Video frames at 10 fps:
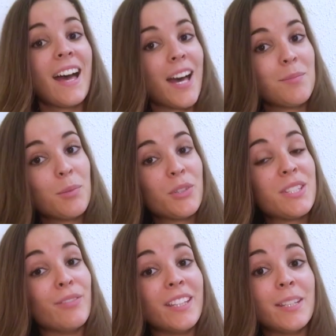I'm a
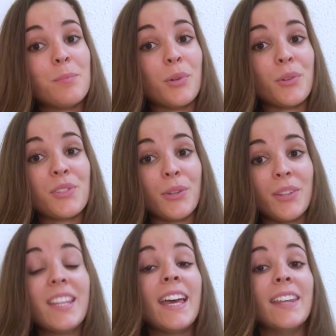motivated
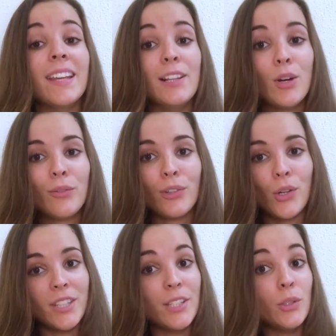person and I love
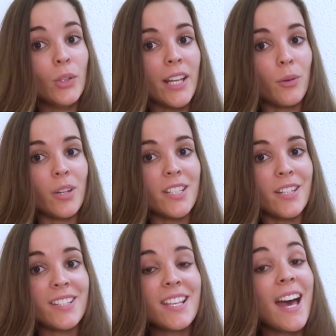learning new
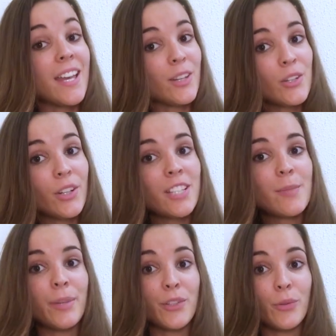languages. I actually
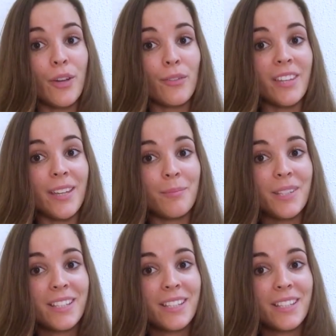speak three of them.